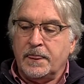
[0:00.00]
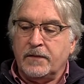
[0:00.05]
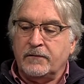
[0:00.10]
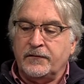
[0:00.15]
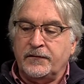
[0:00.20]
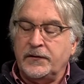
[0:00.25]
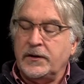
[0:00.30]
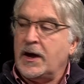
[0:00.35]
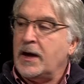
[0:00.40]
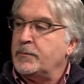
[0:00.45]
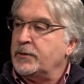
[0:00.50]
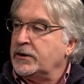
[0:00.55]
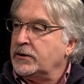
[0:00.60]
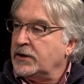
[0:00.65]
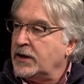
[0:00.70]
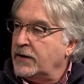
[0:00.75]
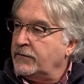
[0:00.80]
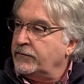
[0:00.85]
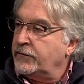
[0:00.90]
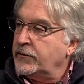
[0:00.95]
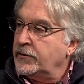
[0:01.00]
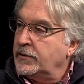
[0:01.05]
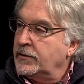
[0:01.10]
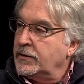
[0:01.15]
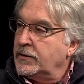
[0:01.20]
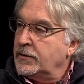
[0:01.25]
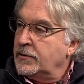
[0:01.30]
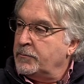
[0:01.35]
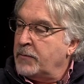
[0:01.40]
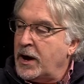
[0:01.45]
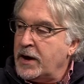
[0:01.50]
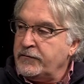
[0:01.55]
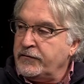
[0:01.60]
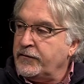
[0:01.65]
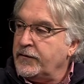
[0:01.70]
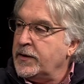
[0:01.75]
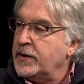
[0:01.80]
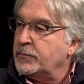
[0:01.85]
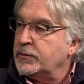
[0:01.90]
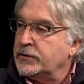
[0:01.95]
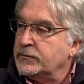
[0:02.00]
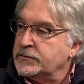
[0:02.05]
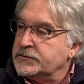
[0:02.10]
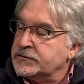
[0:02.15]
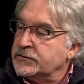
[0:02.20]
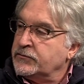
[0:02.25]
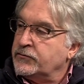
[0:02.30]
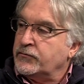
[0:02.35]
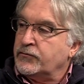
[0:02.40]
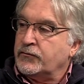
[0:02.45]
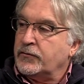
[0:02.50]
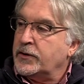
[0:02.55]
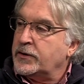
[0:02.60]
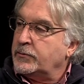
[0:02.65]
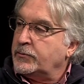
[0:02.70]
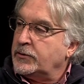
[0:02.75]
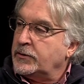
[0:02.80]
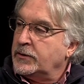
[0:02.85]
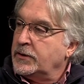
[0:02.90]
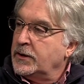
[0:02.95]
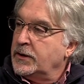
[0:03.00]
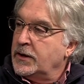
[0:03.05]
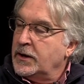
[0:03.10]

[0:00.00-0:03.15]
phenomenal love. My family was incredible.